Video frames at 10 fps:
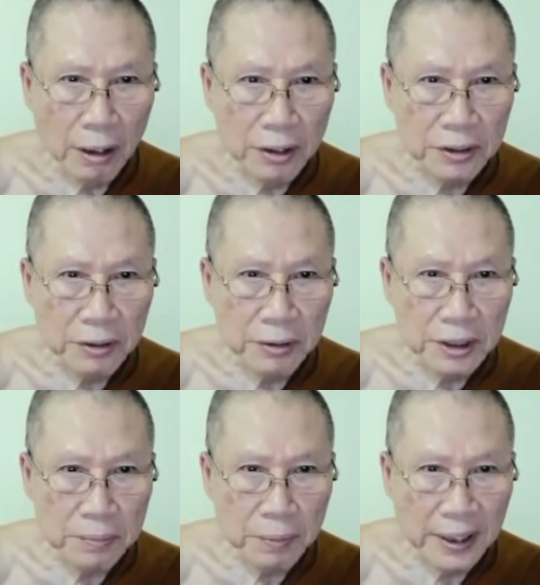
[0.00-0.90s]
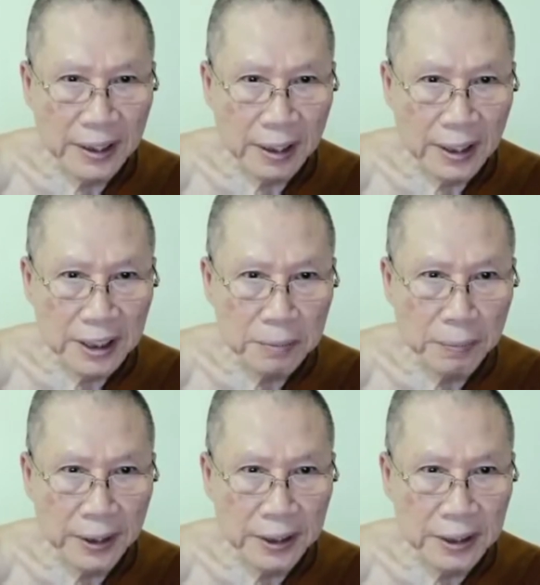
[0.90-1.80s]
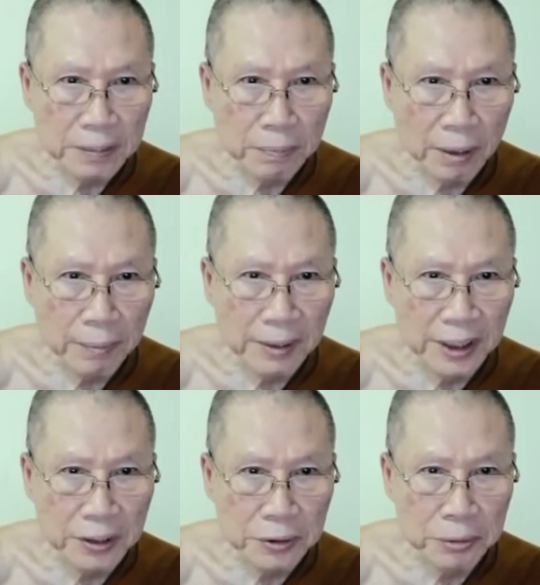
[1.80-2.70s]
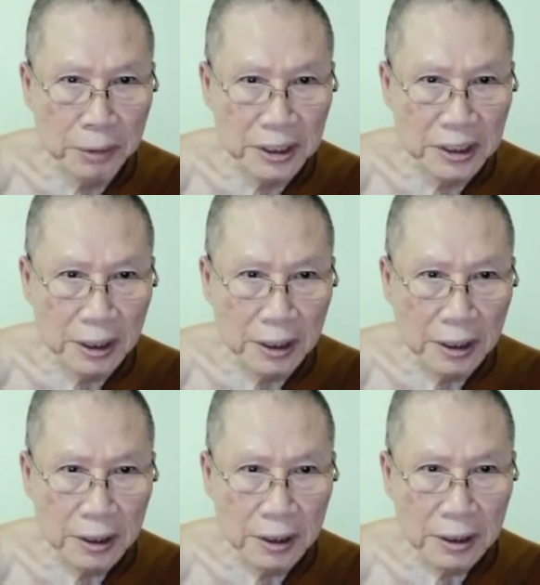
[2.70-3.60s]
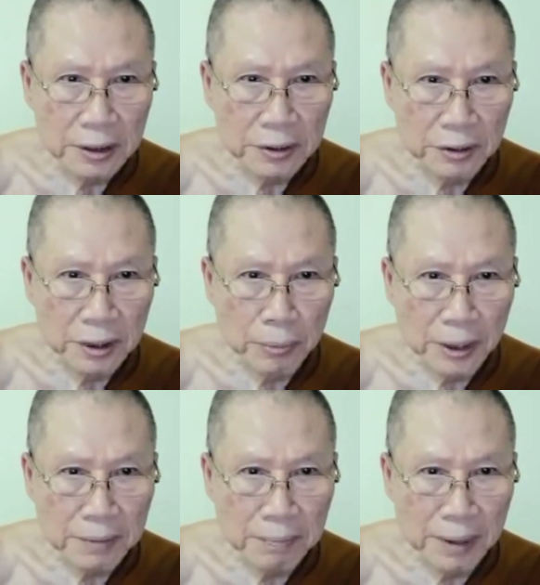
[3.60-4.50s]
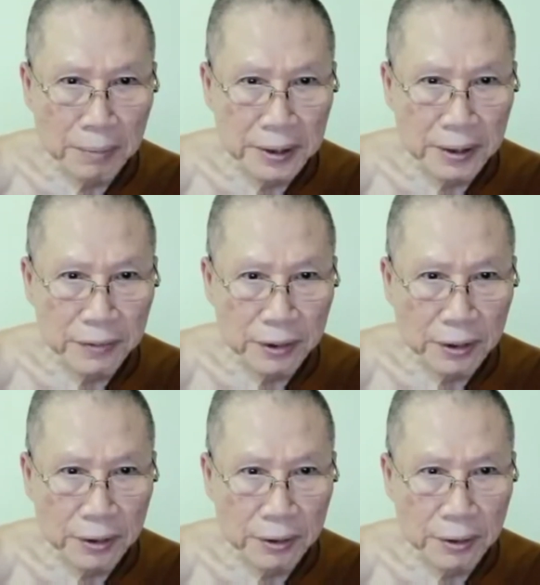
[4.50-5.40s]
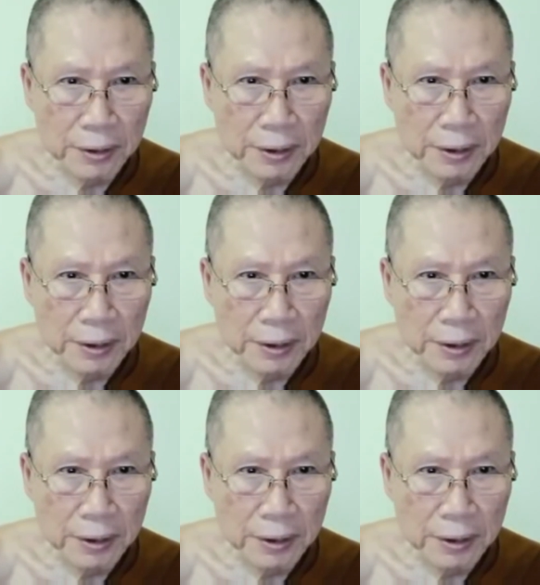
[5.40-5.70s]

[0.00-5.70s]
Also, his pain is probably too much, so the breath may be difficult.